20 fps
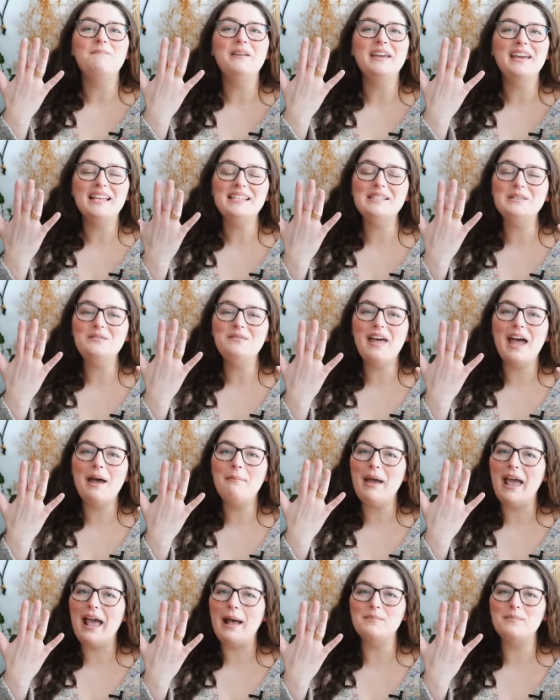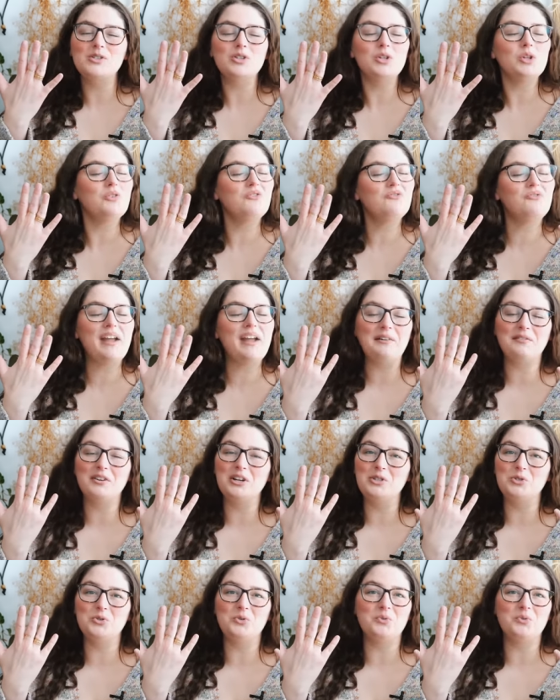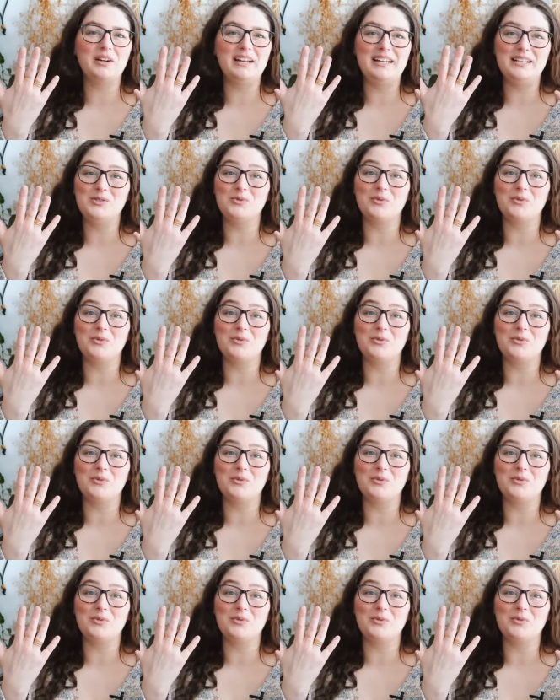Because of that, my absolute favorite jewelry is